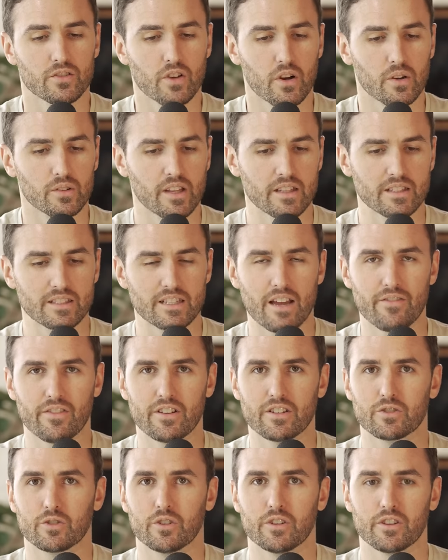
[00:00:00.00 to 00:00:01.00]
So let's dive
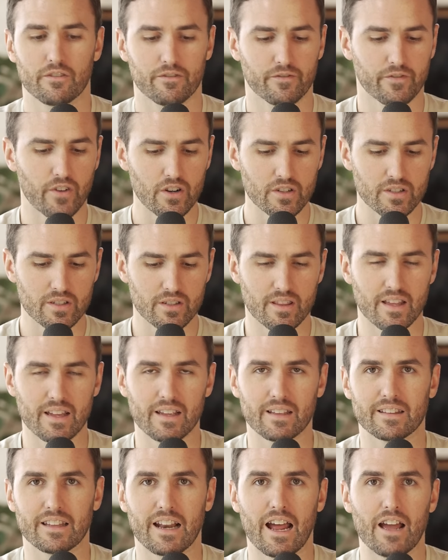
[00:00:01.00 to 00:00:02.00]
into it. The first
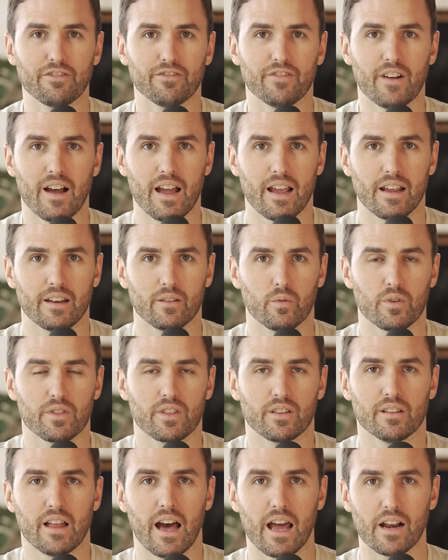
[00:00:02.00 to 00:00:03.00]
thing that I find with
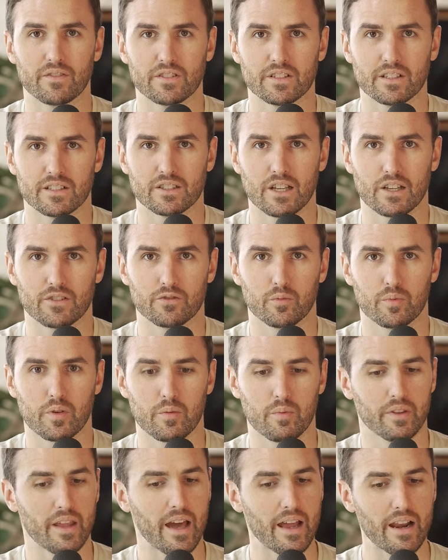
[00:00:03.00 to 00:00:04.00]
a lot of successful
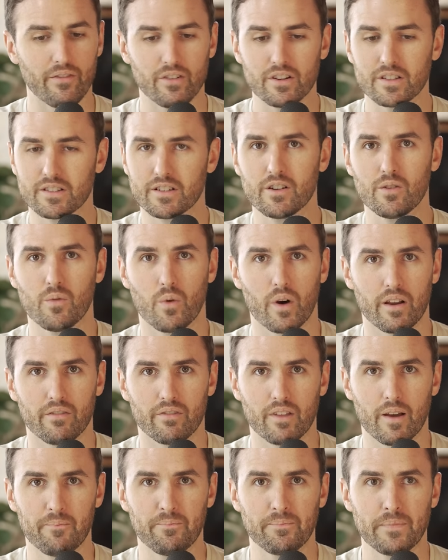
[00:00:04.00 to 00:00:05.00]
people, not every single one of
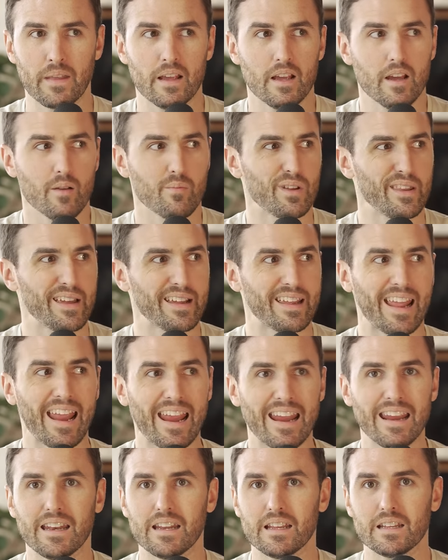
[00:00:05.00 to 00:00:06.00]
them, but like
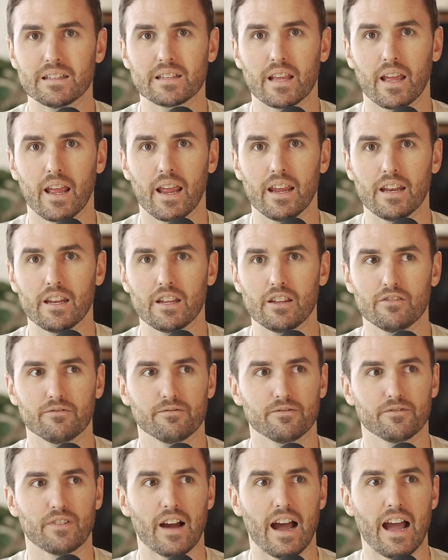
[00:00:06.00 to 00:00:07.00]
eighty to
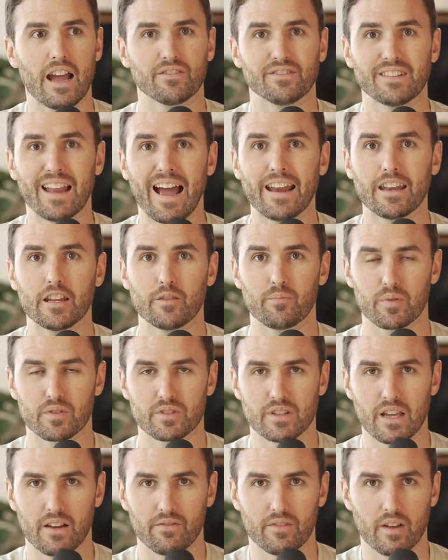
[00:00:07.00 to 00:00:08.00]
eighty-five, ninety
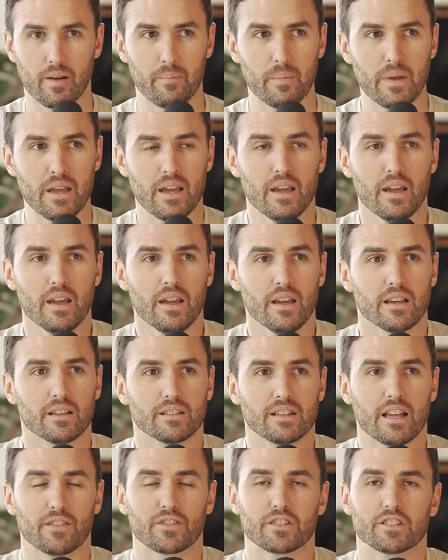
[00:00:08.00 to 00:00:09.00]
percent of them,
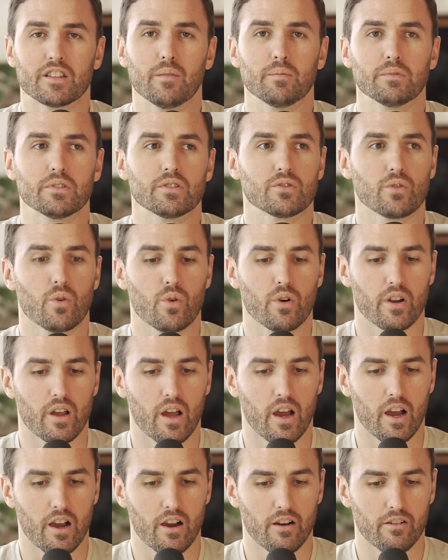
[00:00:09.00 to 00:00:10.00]
is they have some sort
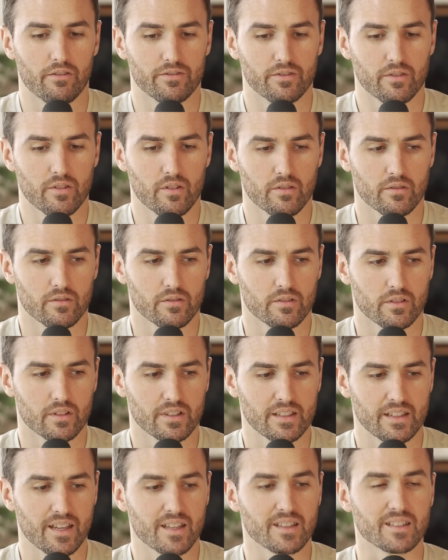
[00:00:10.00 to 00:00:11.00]
of
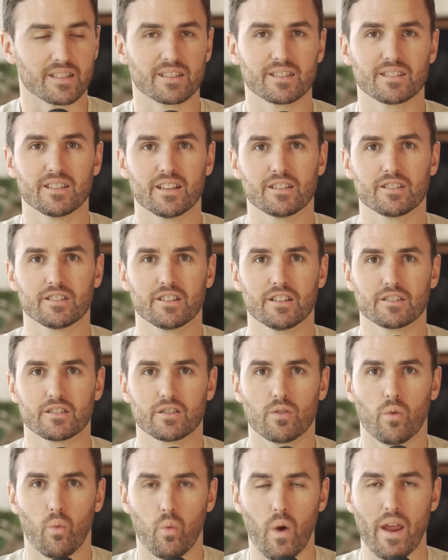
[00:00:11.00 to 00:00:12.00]

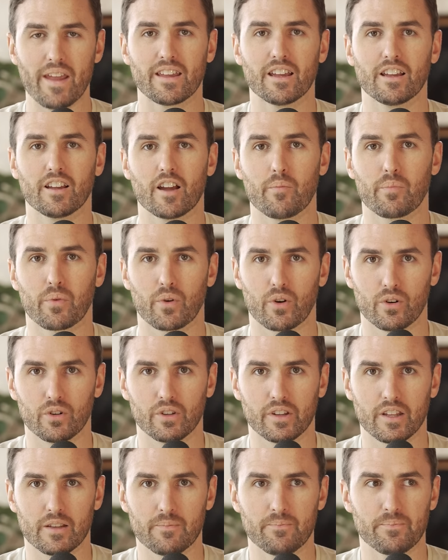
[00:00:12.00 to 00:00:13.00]
consistent waking up
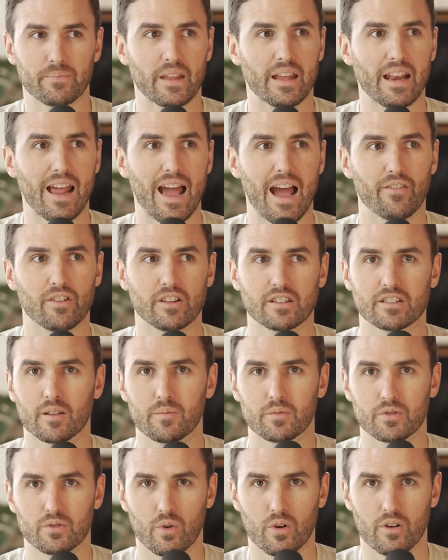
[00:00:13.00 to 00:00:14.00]
early and having
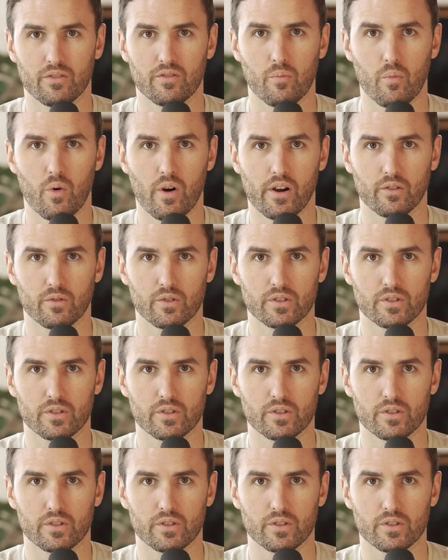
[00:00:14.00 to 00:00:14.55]
some sort of a morning